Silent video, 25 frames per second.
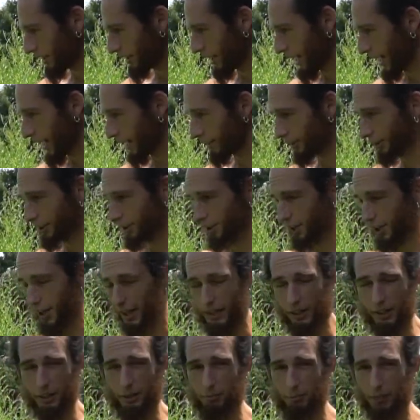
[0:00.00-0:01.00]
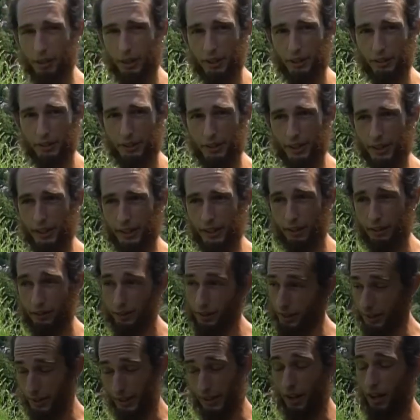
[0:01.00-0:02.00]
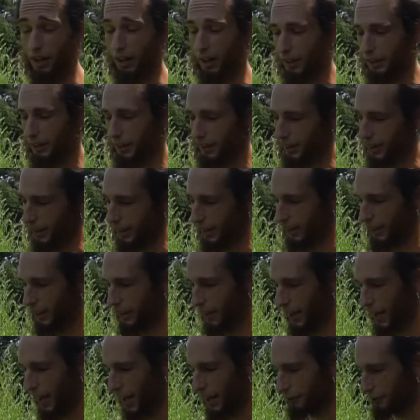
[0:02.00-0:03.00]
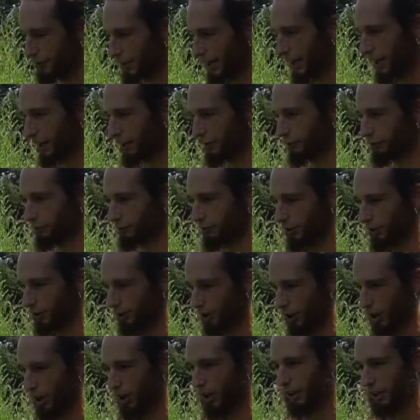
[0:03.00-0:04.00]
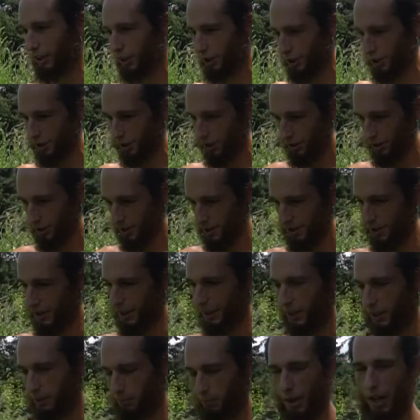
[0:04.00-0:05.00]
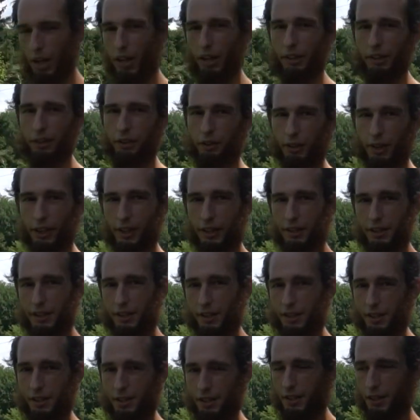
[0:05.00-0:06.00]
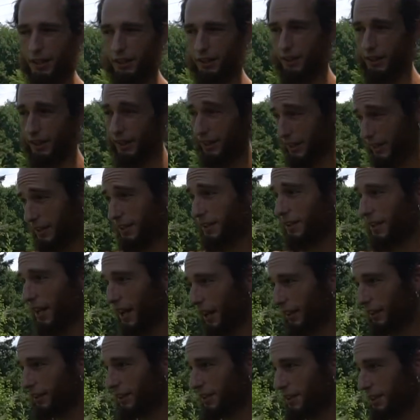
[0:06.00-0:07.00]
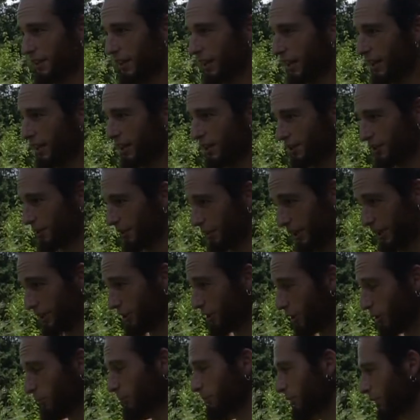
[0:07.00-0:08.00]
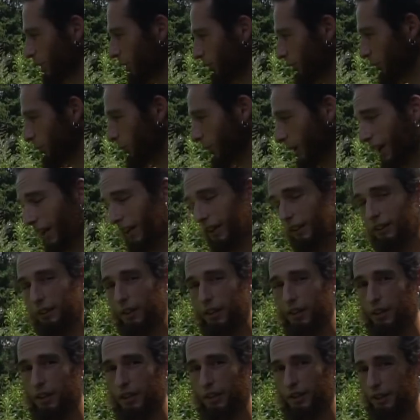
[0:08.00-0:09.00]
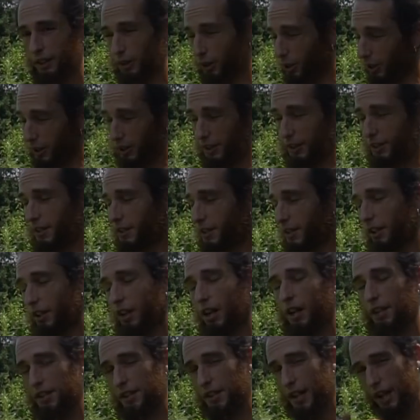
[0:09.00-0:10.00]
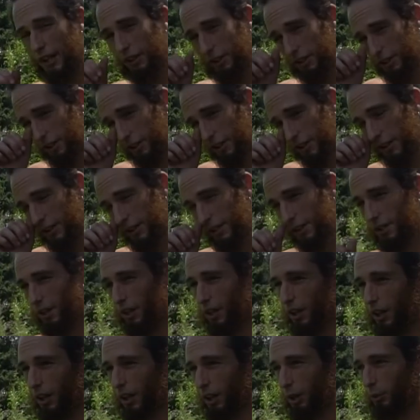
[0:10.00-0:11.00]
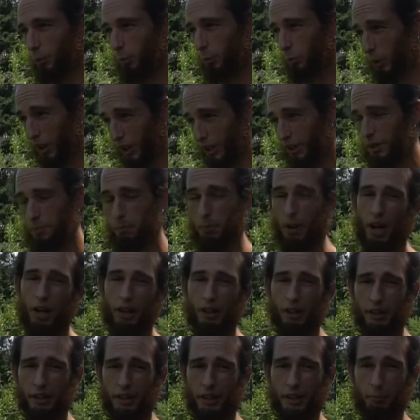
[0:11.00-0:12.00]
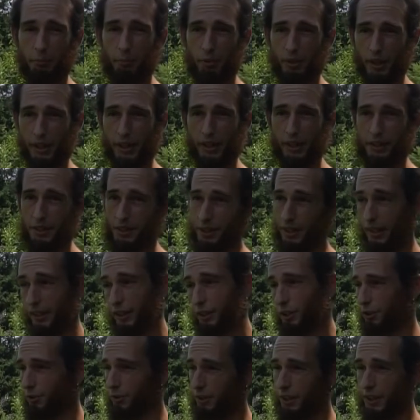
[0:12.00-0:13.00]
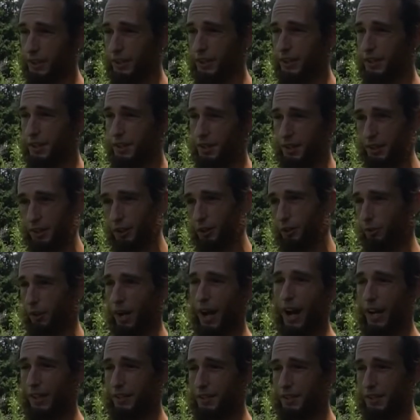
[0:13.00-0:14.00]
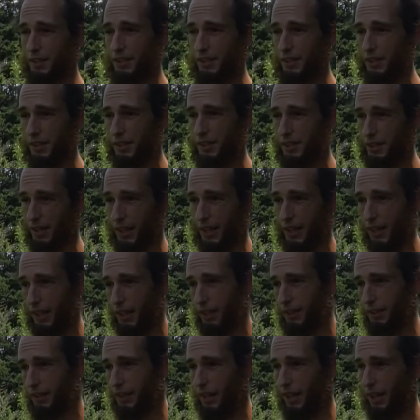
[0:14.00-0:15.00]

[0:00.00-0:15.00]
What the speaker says: allergenic, but they aren't. They have to have large, sticky pollen grains to stick to insects so they don't blow away. The only things that cause allergies are wind-pollinated plants like trees and grasses and